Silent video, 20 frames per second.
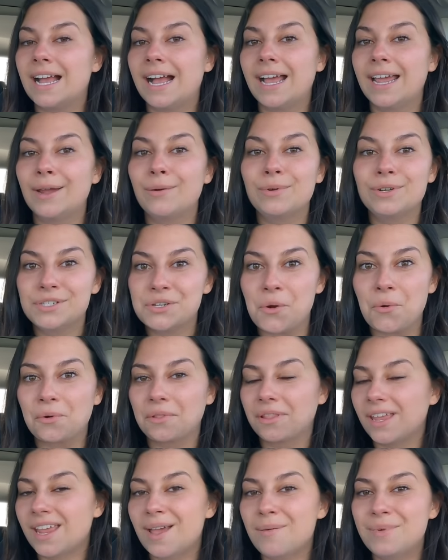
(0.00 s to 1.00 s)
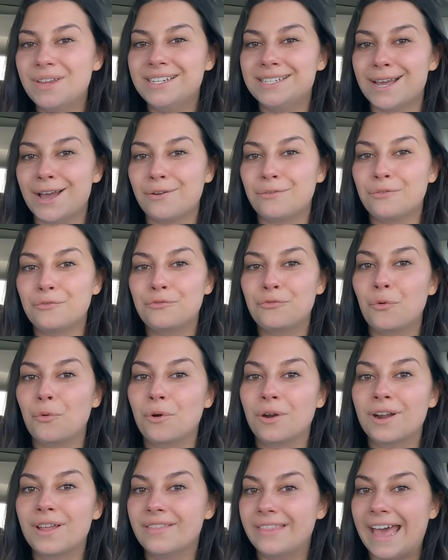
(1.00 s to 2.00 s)
I would totally be down
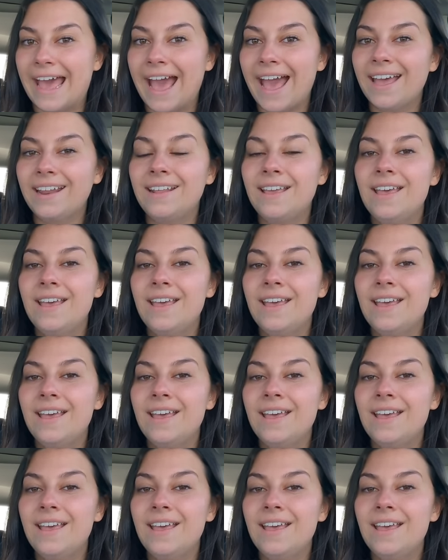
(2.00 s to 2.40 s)
for that.